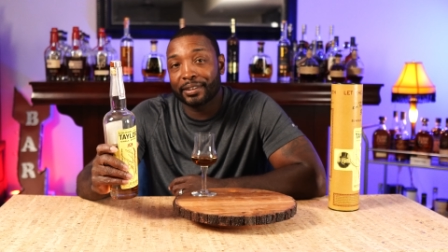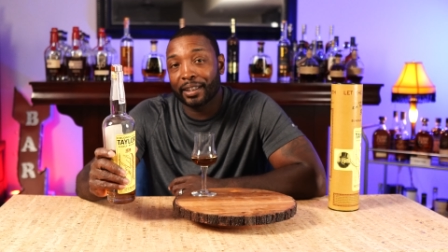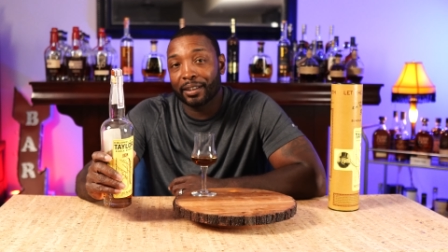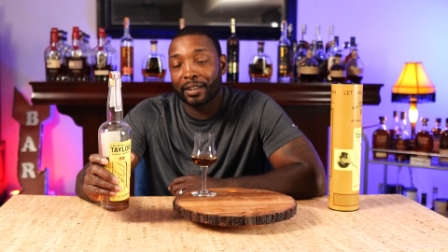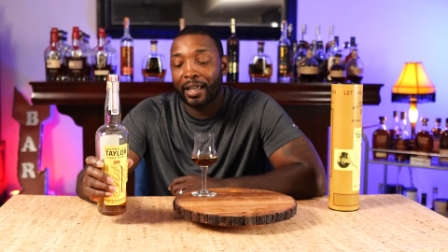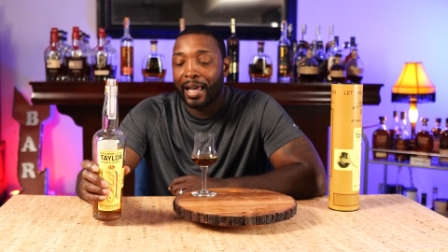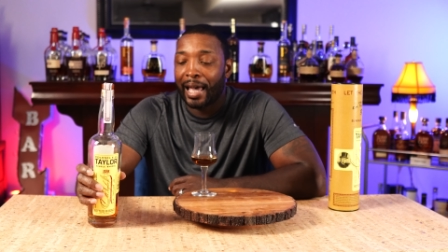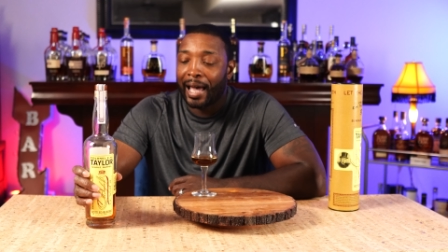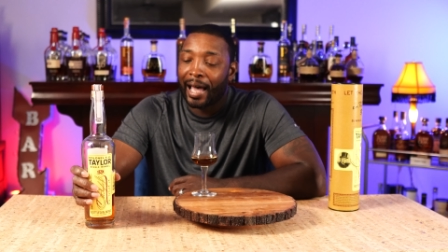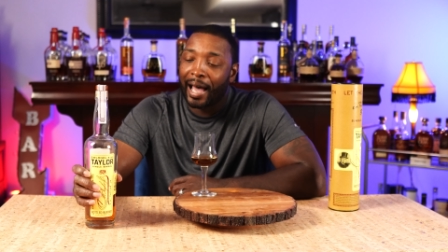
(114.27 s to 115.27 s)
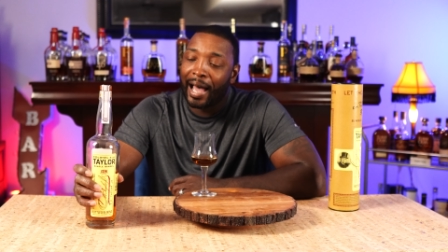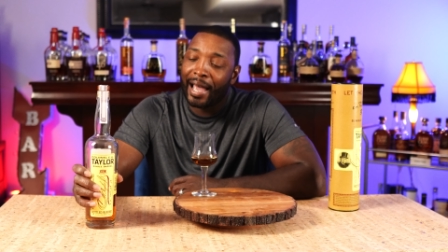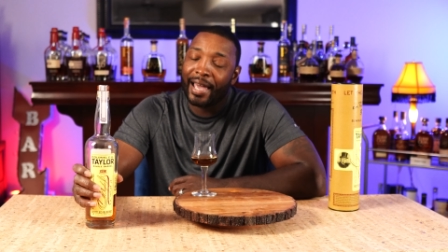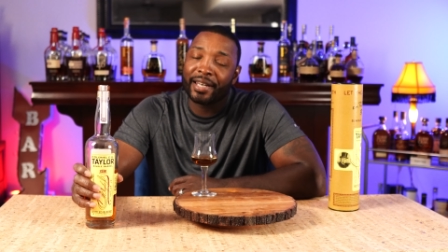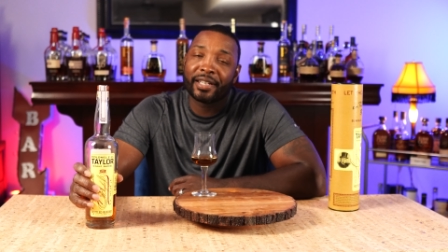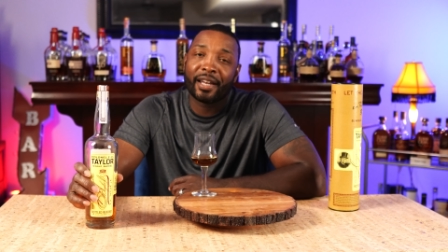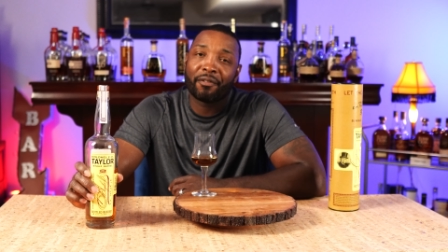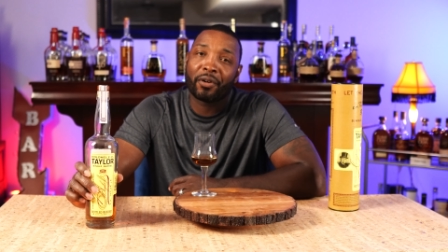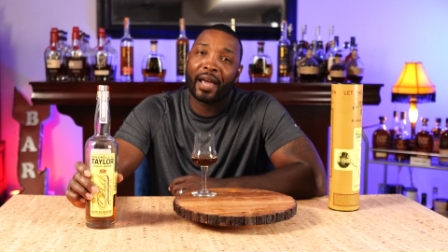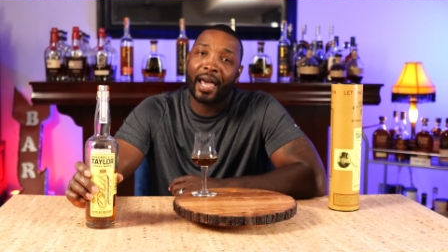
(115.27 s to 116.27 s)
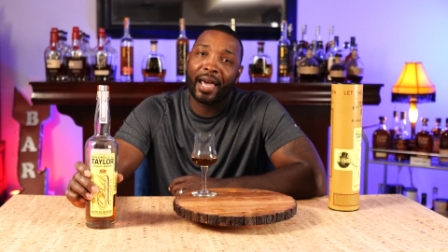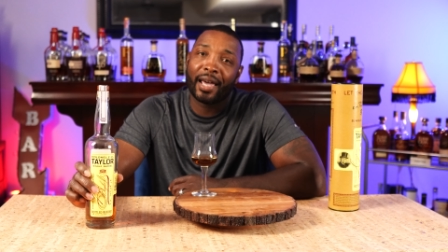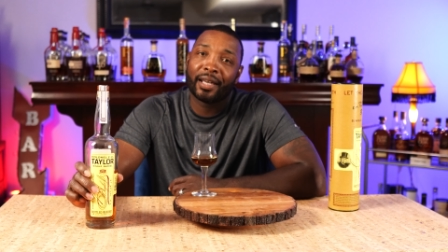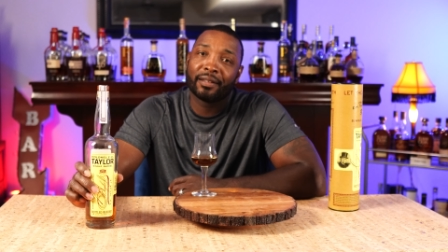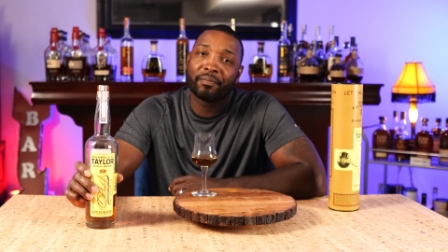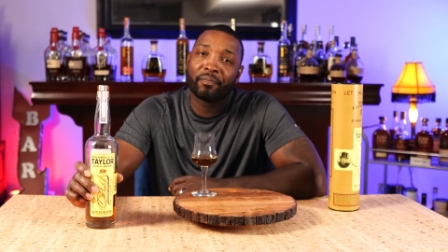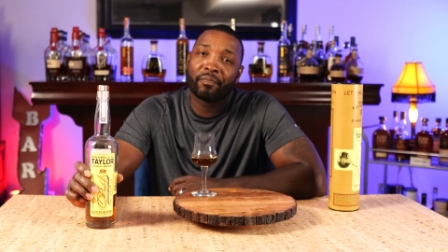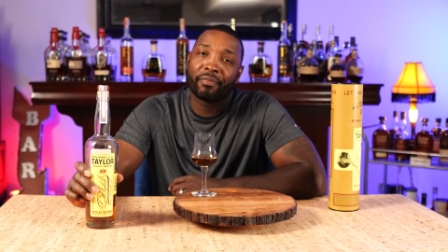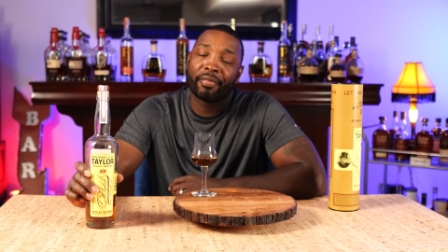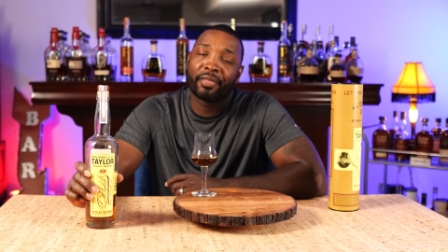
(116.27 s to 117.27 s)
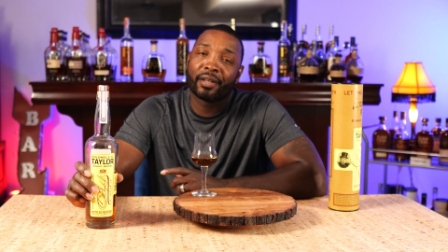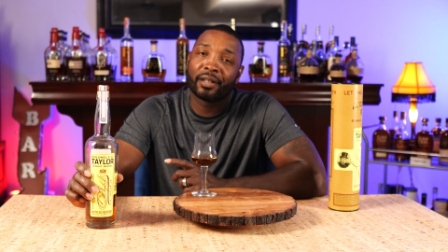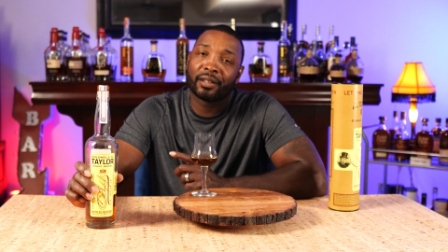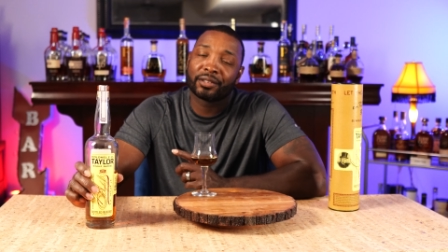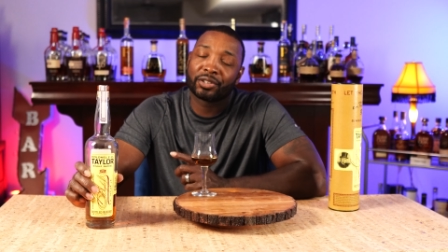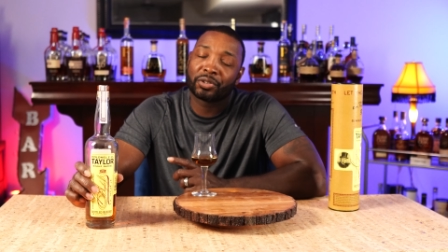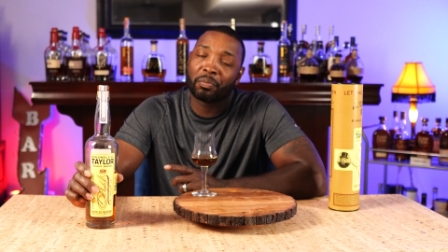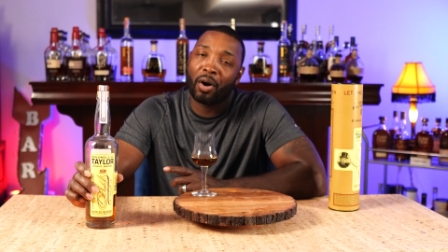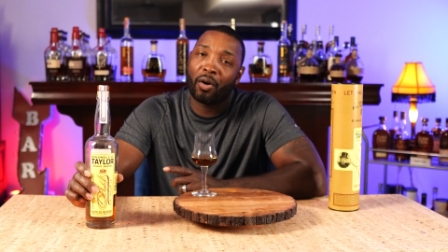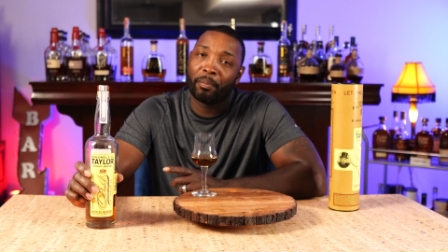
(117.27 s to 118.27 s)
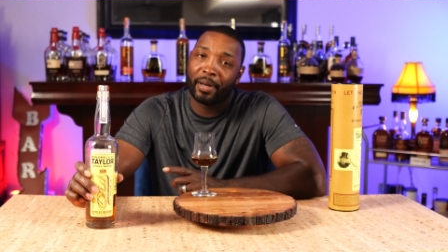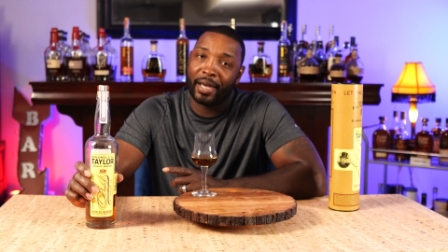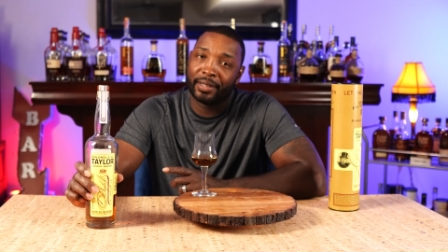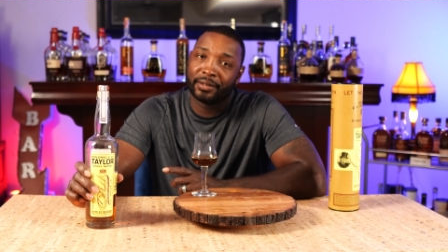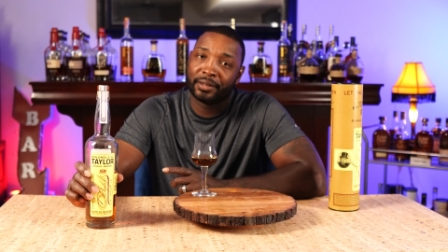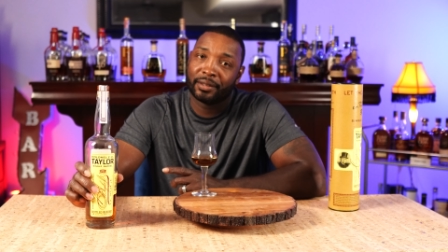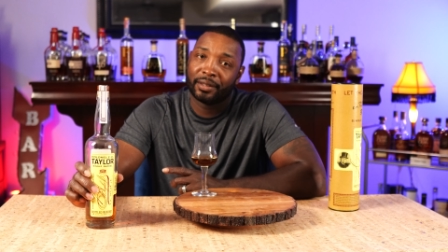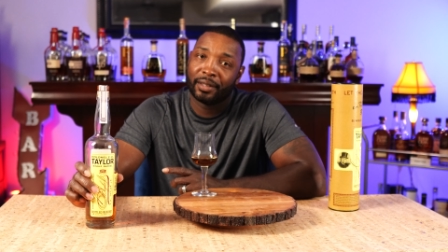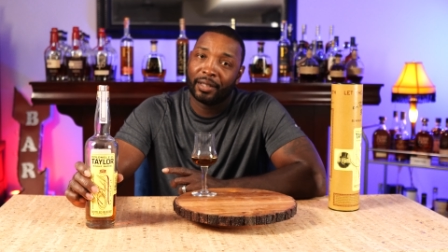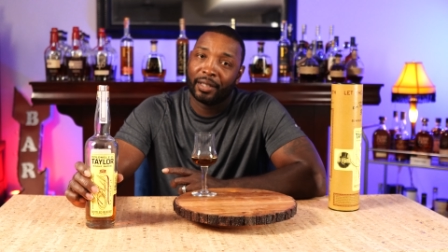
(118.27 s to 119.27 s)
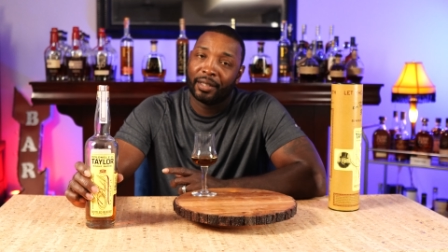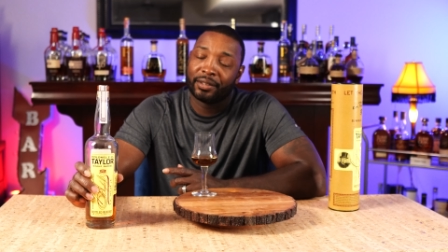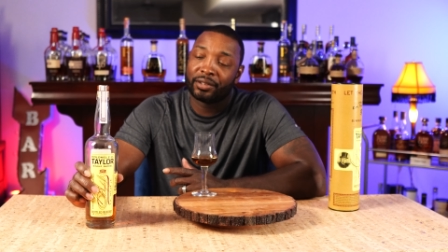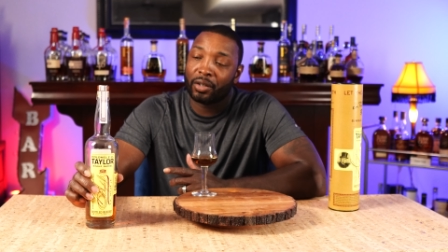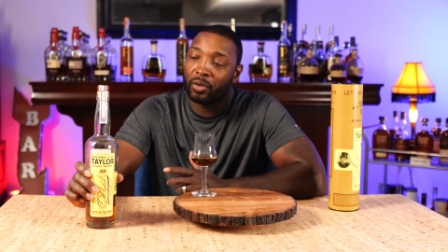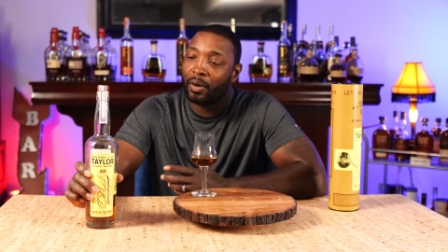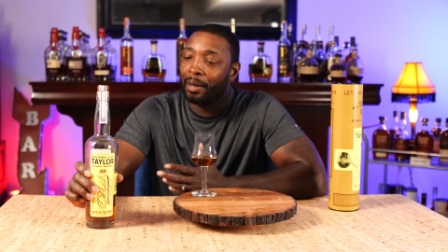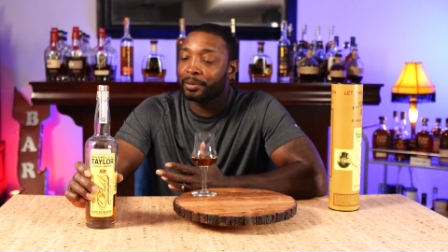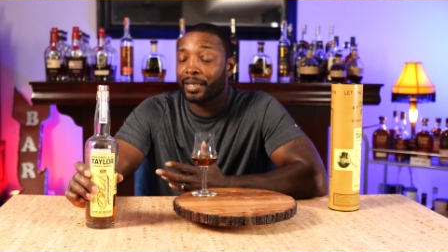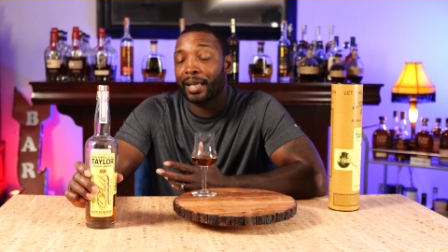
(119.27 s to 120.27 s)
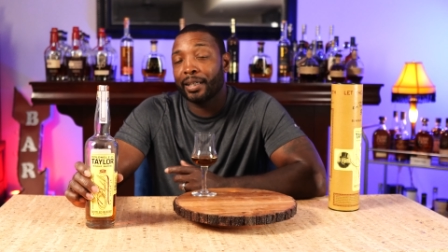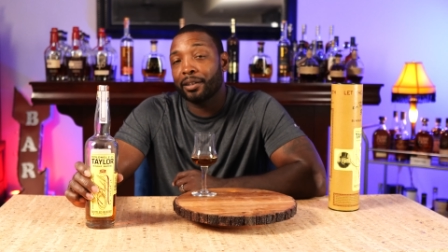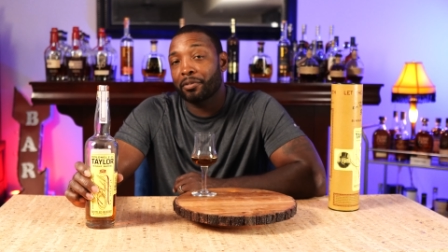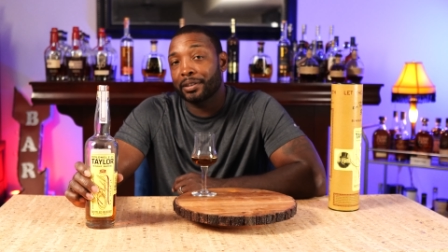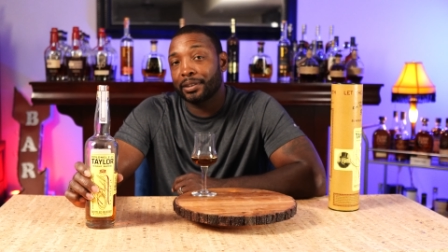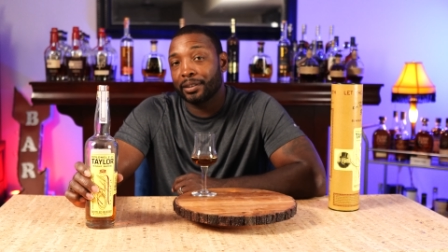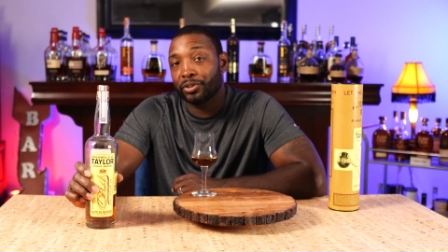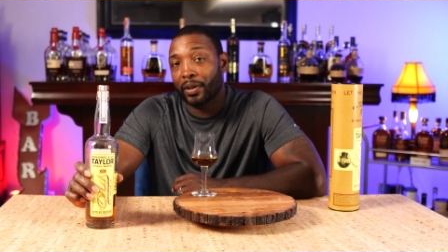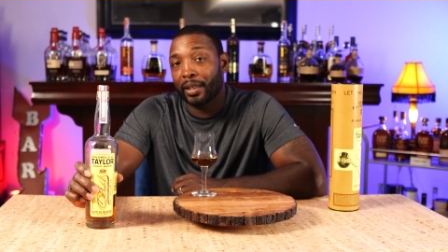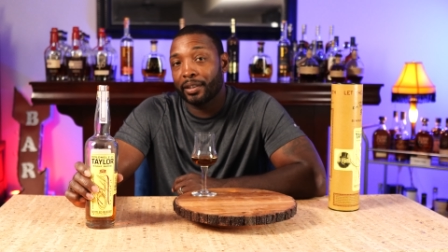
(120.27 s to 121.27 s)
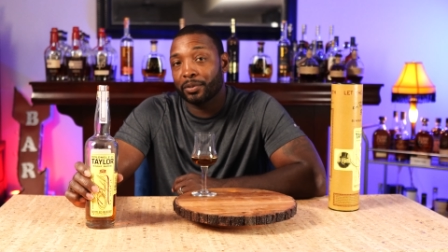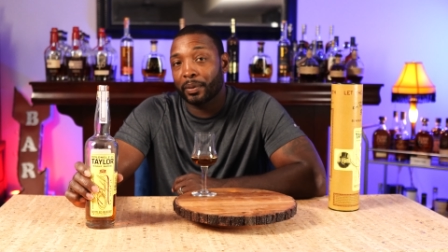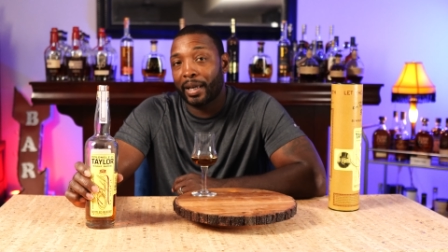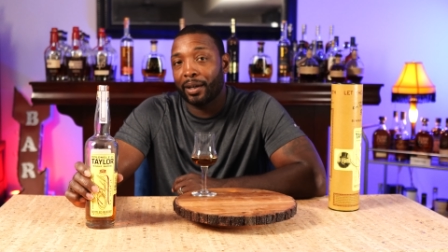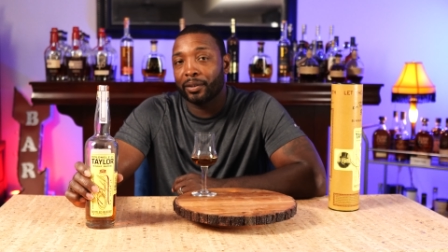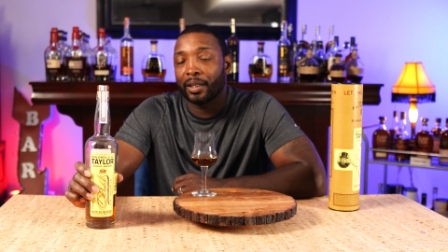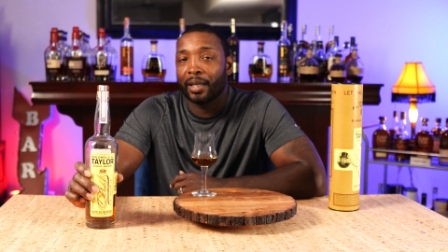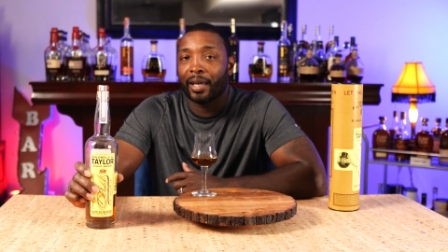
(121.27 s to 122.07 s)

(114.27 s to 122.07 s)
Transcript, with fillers: Taylor. I had never had the small batch, so I was kind of interested in trying this one out.